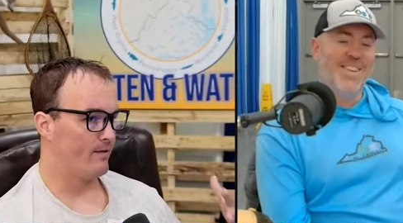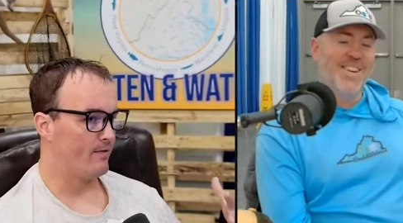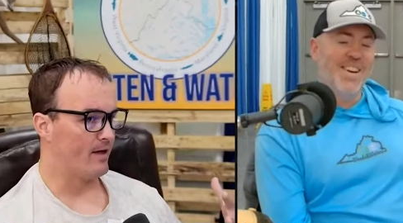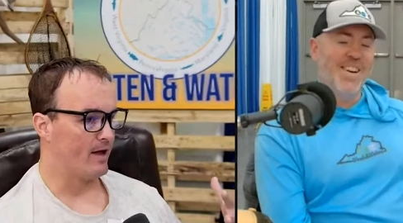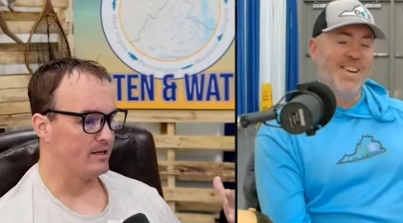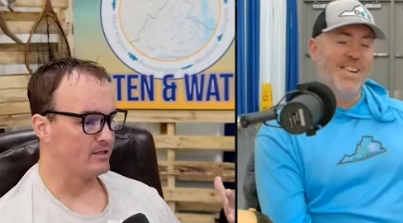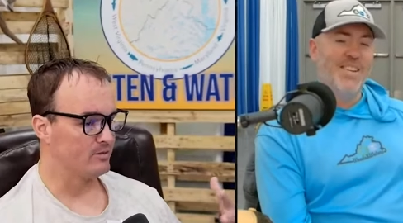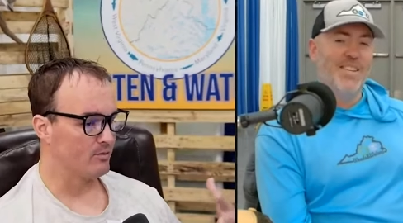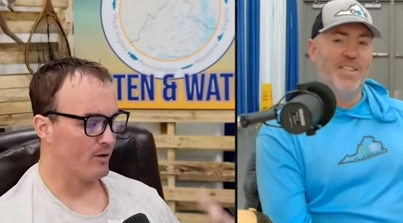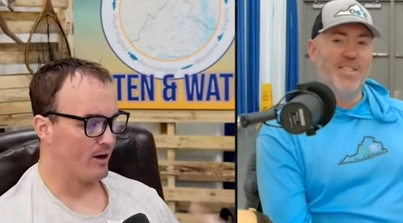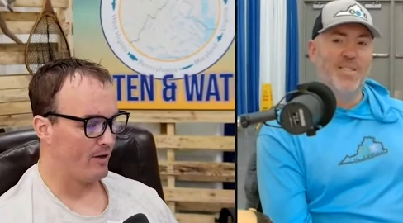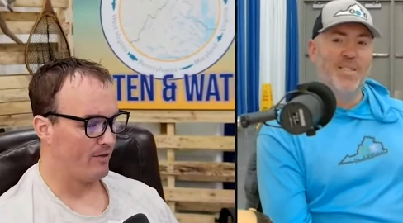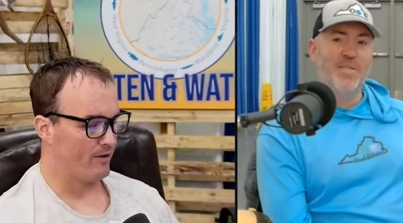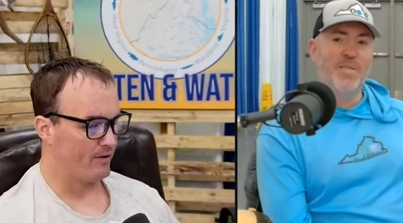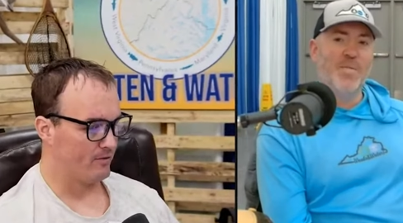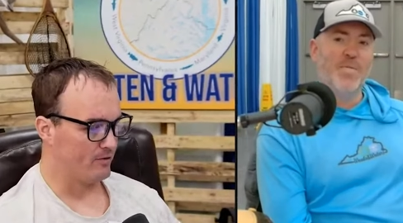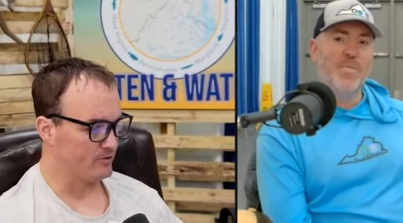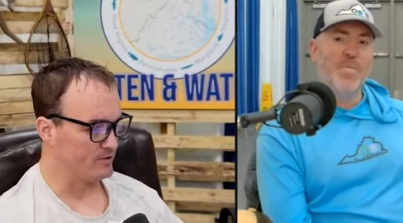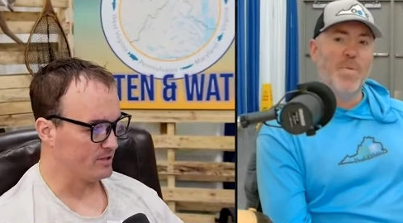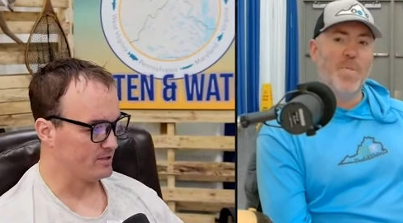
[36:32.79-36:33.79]
Speaker 1: and that's yeah. where I
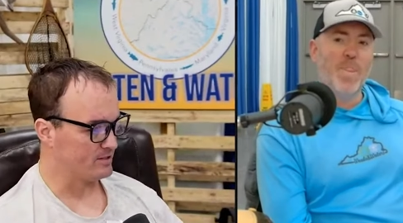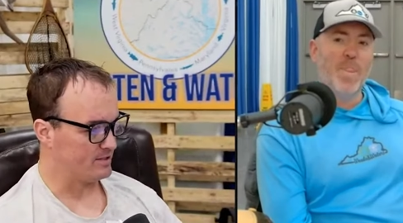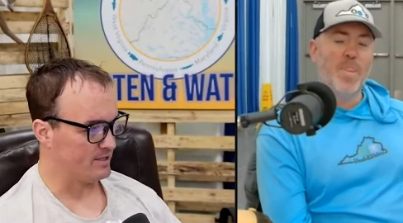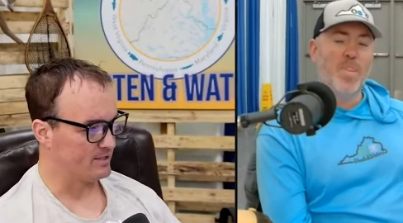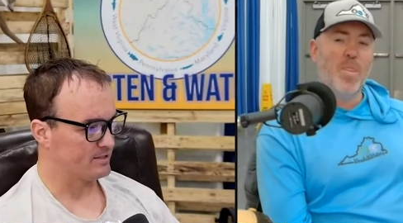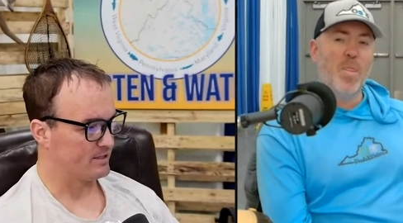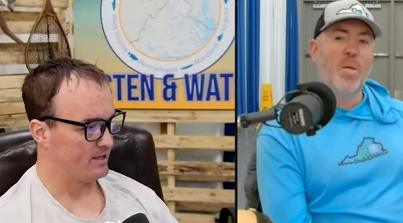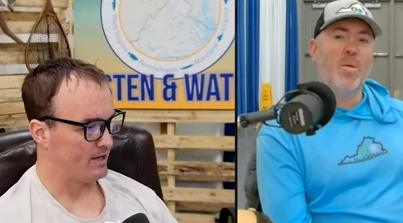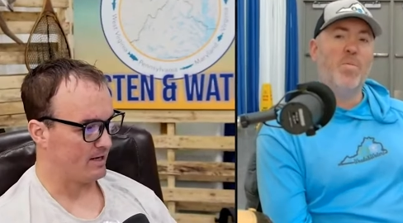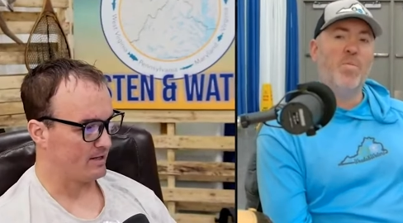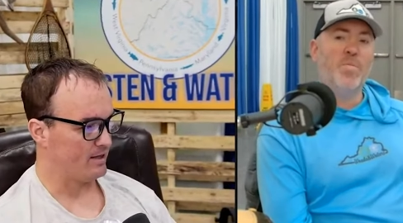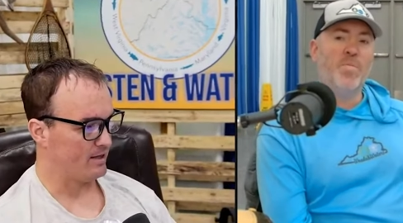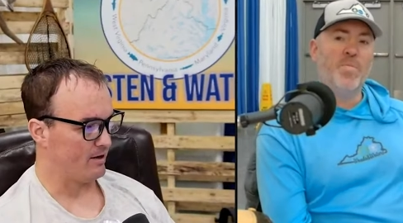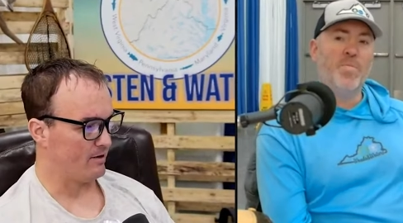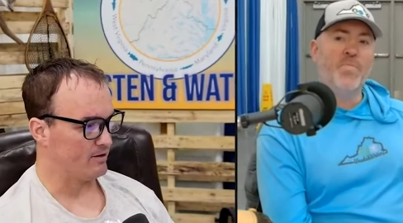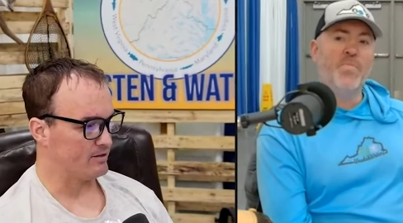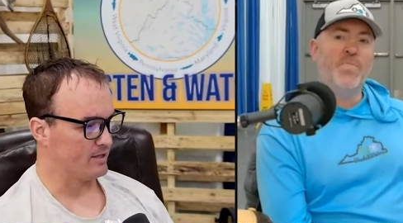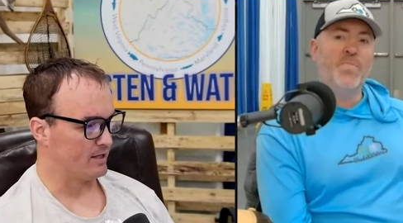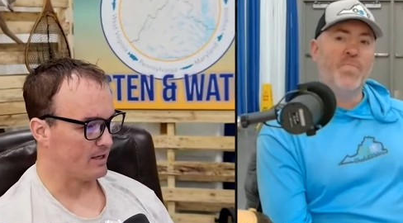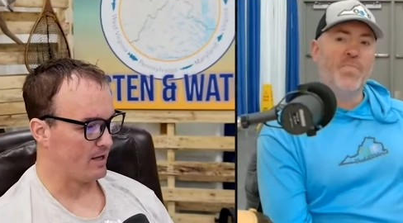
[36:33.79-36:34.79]
think there's this disconnect
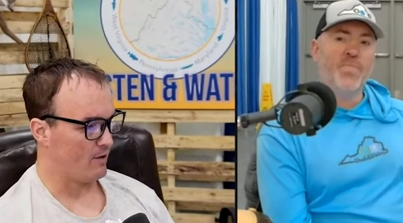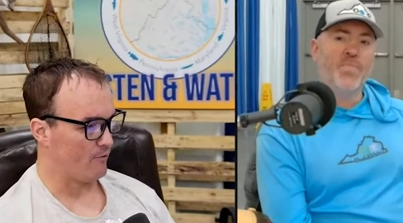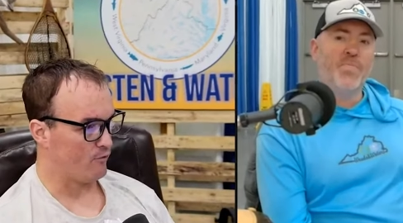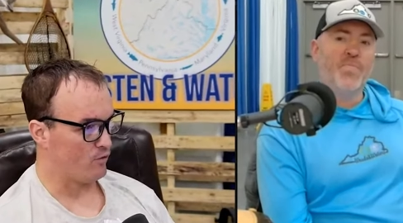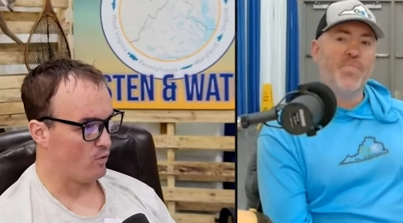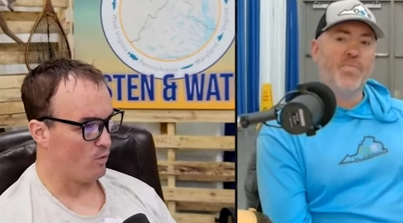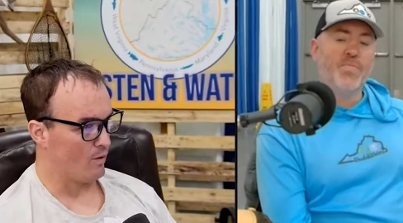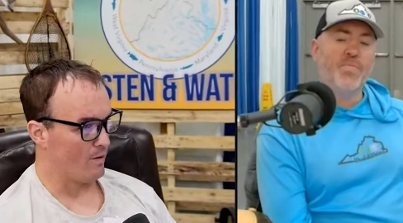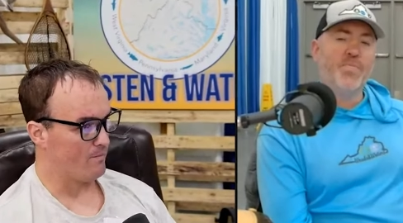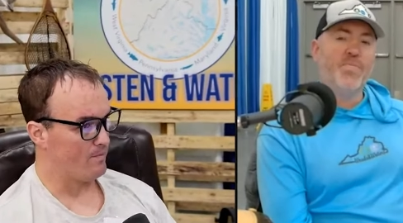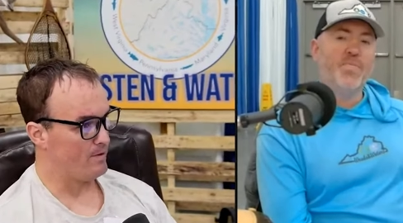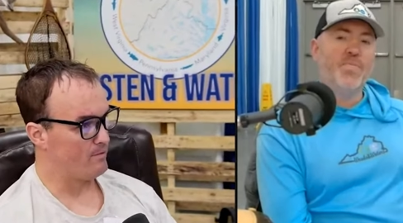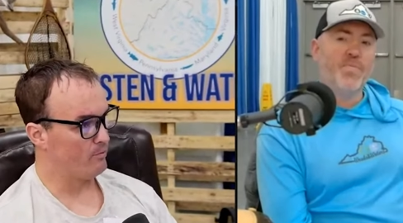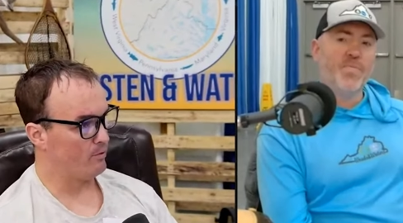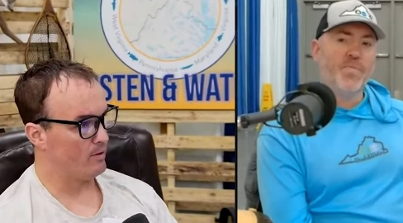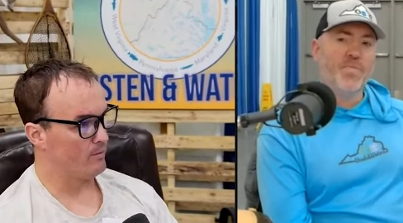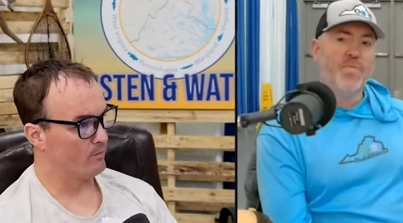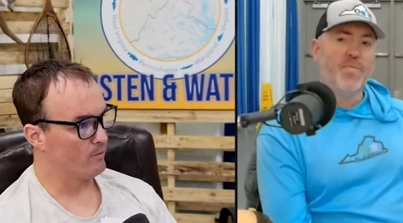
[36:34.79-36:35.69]
there. It's like if you want people to